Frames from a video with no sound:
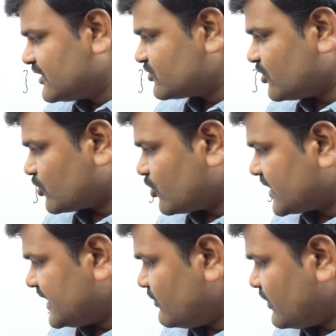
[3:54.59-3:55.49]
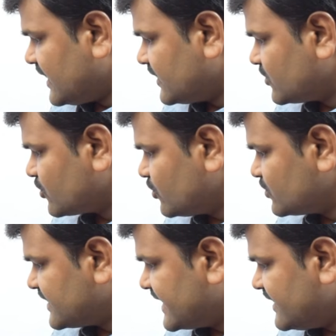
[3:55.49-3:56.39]
So, total 1,
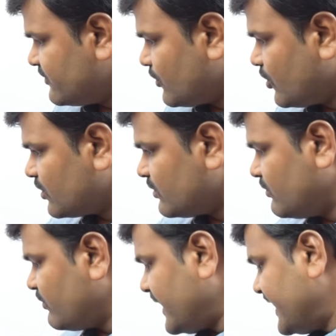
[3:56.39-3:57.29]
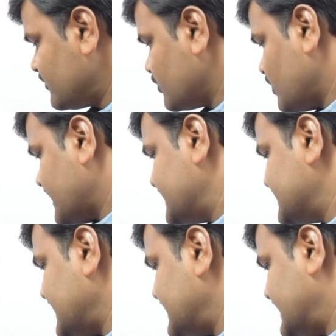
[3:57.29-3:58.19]
2, 3, 4, 5
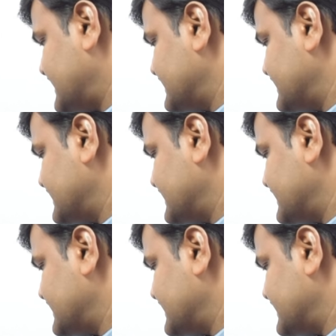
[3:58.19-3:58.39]
tokens are there.